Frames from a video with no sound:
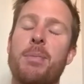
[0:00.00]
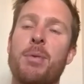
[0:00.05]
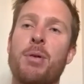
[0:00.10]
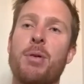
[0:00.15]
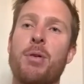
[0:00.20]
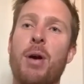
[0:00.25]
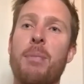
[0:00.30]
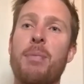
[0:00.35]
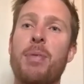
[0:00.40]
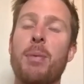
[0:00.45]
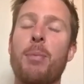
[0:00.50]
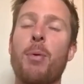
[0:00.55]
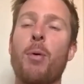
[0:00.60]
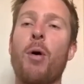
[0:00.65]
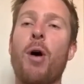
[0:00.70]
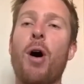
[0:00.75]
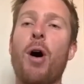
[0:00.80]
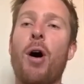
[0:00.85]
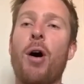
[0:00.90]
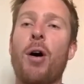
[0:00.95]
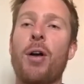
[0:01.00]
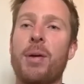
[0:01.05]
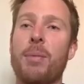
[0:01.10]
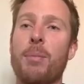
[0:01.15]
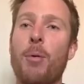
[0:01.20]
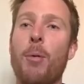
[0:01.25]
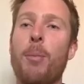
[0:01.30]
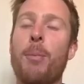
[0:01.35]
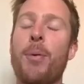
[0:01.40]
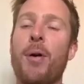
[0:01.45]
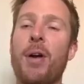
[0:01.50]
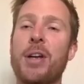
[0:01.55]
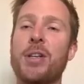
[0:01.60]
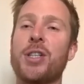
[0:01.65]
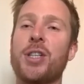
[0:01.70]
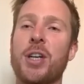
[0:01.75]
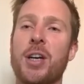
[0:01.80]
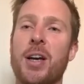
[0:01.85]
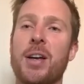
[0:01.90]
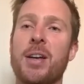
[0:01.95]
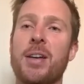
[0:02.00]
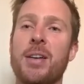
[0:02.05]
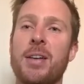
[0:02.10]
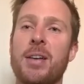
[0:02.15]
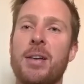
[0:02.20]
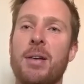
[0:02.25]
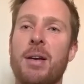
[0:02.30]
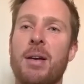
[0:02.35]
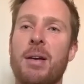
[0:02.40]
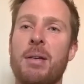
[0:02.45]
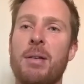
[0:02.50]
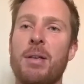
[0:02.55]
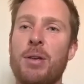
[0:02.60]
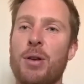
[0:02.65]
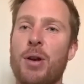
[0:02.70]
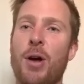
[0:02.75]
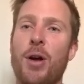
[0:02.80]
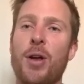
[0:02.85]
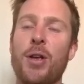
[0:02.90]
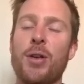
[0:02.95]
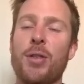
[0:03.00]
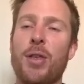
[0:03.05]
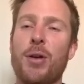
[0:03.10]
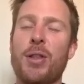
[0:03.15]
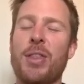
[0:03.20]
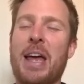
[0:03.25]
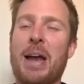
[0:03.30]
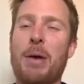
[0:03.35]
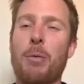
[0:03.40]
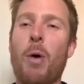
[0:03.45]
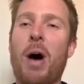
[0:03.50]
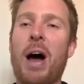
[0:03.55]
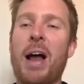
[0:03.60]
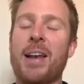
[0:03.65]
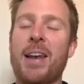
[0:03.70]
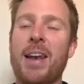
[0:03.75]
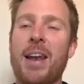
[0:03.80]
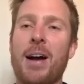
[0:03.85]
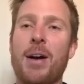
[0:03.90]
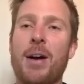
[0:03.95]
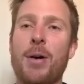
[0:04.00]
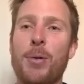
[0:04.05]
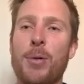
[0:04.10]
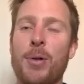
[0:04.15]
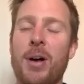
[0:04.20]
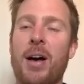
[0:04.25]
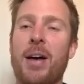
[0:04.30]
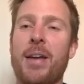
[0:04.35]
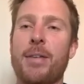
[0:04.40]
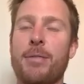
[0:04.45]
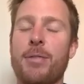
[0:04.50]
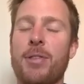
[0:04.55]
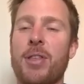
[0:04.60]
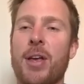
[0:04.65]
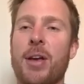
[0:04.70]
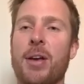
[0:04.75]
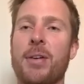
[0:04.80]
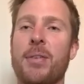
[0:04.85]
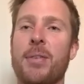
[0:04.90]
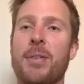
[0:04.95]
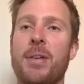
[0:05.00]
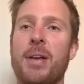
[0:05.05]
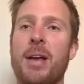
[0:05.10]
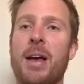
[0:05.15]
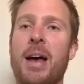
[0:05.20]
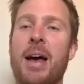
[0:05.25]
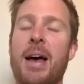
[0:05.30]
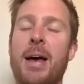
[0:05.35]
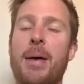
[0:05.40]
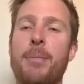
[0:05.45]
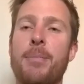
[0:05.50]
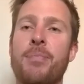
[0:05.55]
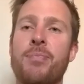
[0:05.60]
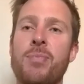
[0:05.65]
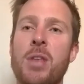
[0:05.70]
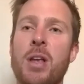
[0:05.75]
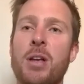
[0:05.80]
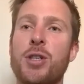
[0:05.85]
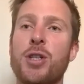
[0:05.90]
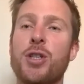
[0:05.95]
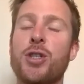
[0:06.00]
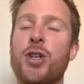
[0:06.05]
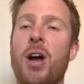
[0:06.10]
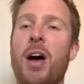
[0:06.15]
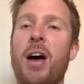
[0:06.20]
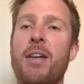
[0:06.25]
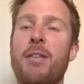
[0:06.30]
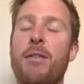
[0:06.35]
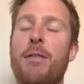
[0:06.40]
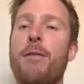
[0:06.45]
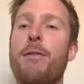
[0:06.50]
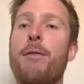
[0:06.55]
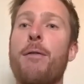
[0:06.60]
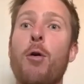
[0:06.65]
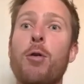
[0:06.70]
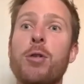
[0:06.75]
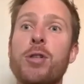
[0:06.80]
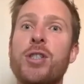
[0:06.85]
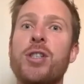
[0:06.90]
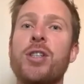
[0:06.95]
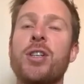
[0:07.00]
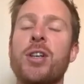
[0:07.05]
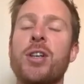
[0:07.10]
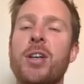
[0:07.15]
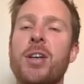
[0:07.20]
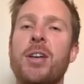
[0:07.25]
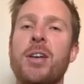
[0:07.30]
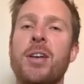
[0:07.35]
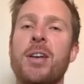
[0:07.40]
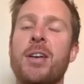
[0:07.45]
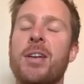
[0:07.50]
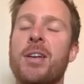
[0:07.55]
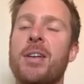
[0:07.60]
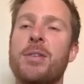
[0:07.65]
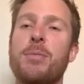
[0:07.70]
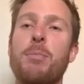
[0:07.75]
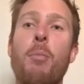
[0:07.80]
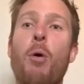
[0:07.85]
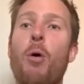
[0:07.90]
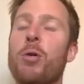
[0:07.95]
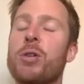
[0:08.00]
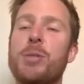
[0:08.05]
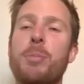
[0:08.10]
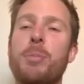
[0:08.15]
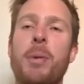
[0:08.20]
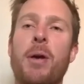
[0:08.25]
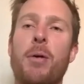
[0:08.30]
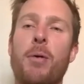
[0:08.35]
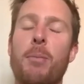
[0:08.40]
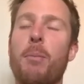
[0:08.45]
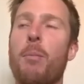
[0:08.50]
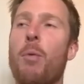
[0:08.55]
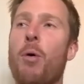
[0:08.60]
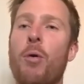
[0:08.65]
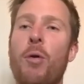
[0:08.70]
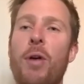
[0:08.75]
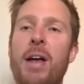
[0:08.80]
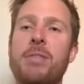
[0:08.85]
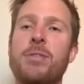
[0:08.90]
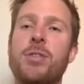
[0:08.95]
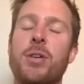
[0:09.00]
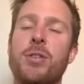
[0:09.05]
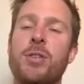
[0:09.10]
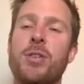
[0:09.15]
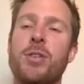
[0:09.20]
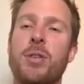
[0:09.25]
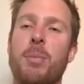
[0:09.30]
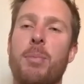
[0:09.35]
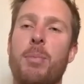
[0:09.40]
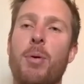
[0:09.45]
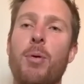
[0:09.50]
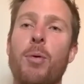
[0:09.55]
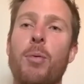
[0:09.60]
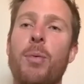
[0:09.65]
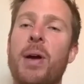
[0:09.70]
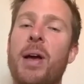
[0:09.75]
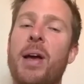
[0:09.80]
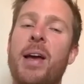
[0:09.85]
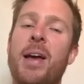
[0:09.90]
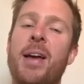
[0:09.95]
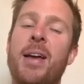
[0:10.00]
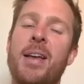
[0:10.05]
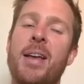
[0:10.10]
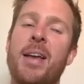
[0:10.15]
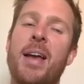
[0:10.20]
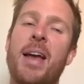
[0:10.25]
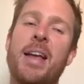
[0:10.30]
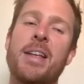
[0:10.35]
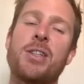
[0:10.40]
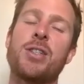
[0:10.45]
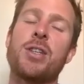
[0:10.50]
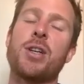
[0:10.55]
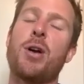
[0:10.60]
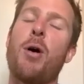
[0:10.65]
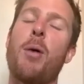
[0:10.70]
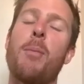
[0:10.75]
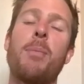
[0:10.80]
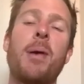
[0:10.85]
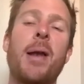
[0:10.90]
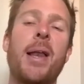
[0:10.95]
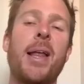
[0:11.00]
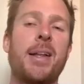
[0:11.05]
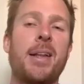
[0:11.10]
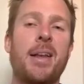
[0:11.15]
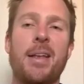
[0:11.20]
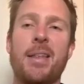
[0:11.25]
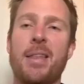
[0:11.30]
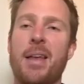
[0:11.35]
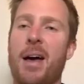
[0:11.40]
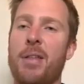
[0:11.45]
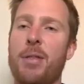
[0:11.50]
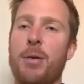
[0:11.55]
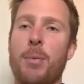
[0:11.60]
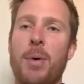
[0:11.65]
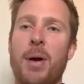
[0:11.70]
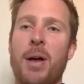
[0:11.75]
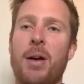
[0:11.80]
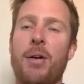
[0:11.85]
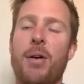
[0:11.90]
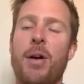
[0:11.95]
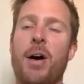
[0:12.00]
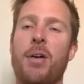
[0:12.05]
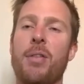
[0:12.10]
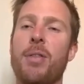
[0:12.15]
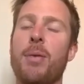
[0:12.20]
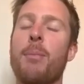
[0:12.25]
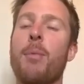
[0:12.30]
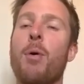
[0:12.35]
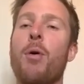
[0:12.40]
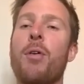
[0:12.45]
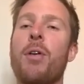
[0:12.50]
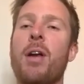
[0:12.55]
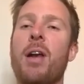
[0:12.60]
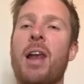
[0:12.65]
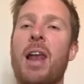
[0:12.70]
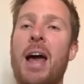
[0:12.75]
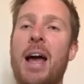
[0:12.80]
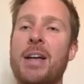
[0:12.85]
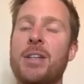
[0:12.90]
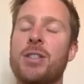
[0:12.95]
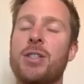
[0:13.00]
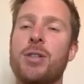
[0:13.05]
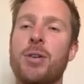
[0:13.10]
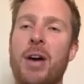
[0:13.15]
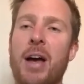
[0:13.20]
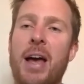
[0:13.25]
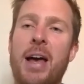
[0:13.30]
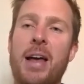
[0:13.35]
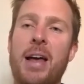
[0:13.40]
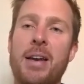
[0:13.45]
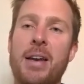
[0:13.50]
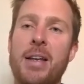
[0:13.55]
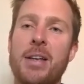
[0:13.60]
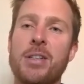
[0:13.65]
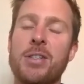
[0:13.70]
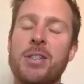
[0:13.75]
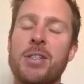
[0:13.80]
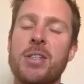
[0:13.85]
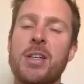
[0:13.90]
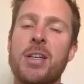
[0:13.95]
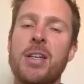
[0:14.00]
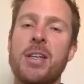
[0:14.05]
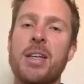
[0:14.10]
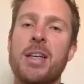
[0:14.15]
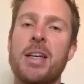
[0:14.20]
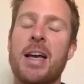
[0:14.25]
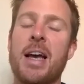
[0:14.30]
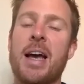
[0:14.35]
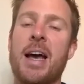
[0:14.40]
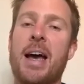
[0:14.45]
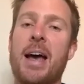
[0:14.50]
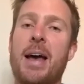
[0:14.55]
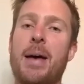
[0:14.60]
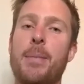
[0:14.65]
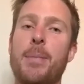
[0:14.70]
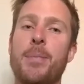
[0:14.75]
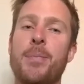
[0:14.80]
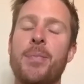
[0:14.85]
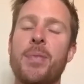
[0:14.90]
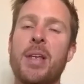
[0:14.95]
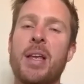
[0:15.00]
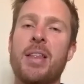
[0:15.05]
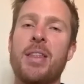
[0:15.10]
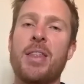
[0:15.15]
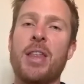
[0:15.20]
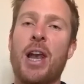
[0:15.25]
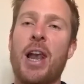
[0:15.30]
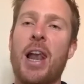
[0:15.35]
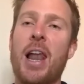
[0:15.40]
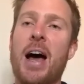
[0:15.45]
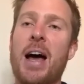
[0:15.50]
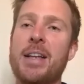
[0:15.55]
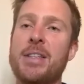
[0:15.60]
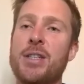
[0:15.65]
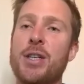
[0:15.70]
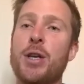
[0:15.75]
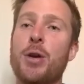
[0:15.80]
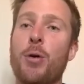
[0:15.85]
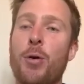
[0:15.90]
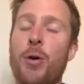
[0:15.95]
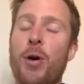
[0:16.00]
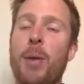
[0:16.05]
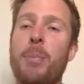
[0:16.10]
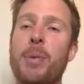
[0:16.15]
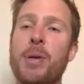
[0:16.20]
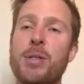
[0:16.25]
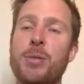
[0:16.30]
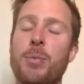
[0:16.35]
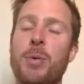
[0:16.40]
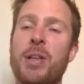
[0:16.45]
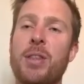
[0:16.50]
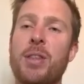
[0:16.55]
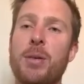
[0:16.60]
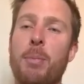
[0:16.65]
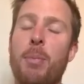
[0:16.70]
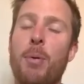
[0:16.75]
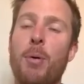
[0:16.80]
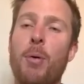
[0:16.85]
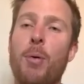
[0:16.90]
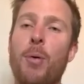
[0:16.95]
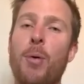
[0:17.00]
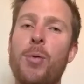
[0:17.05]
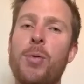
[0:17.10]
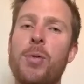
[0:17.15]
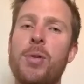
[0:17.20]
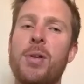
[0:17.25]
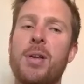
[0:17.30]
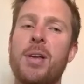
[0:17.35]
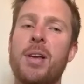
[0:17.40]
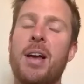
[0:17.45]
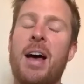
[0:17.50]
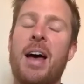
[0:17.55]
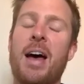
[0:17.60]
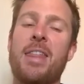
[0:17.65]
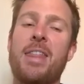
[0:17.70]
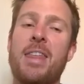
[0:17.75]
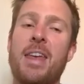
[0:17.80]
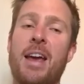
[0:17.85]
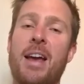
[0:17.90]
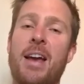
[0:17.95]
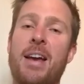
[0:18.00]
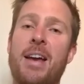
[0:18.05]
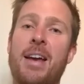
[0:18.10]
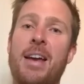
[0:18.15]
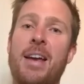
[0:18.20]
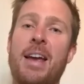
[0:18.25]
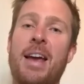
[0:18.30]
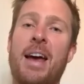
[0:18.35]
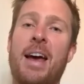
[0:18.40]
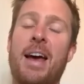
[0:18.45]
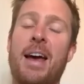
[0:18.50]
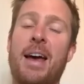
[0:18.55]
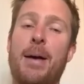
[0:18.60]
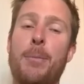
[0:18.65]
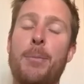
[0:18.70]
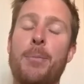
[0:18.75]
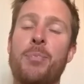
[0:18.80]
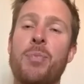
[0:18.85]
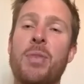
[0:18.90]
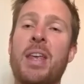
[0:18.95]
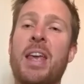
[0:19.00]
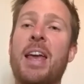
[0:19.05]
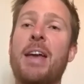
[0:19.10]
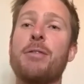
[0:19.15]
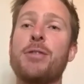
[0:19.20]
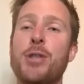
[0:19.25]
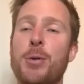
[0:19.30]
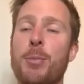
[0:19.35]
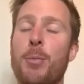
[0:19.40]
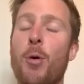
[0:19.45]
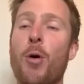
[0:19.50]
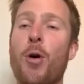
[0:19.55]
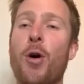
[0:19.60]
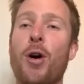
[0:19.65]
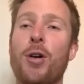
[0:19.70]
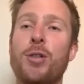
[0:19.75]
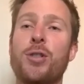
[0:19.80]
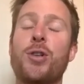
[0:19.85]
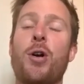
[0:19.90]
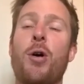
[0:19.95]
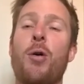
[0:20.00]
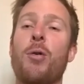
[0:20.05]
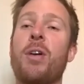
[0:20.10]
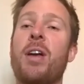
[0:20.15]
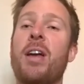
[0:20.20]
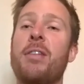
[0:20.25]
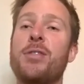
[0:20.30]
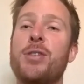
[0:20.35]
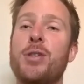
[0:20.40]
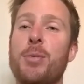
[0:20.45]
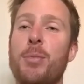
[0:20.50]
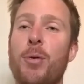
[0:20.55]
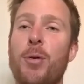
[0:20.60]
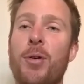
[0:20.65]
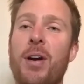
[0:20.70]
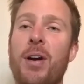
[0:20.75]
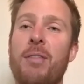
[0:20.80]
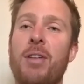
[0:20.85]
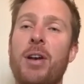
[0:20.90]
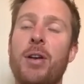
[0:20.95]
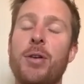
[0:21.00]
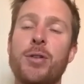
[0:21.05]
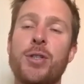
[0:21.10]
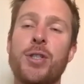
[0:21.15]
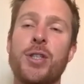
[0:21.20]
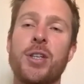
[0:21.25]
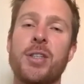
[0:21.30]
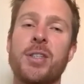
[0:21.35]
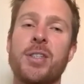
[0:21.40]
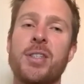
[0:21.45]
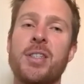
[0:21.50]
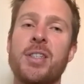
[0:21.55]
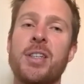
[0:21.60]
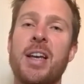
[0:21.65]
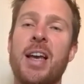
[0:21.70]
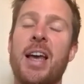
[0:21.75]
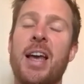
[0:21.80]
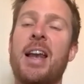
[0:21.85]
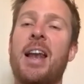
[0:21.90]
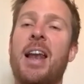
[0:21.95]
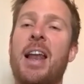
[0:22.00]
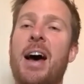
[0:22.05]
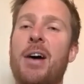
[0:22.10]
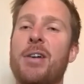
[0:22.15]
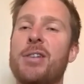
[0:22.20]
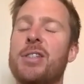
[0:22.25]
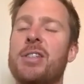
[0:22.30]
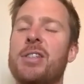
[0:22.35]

grip the ball harder, more pressure, that white knuckle kind of thing, to try and force more spin or more revs onto the ball, where it's completely the other way around. The more relaxed your hand is, the lighter your grip is with the ball, I think gives you more control, gives you more revolutions. It allows,